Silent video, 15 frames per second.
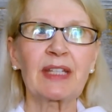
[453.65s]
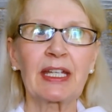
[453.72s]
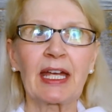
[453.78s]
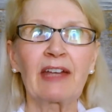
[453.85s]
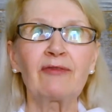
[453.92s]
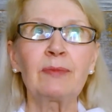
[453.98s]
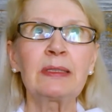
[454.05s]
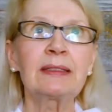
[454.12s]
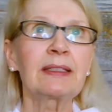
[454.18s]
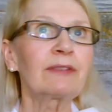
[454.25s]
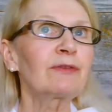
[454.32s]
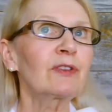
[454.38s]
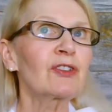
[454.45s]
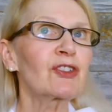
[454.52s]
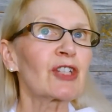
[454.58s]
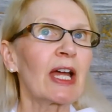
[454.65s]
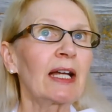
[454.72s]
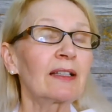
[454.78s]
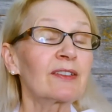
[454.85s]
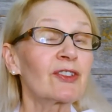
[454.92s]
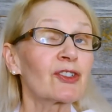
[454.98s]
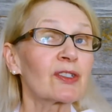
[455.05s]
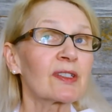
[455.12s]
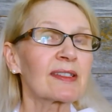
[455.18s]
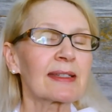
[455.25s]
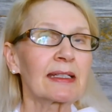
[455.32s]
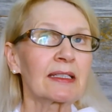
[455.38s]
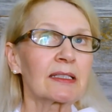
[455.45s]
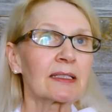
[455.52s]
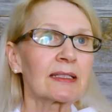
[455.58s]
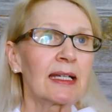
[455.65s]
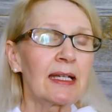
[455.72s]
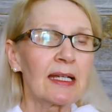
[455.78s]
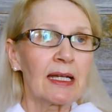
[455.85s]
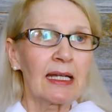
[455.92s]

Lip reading: there have been different challenges, and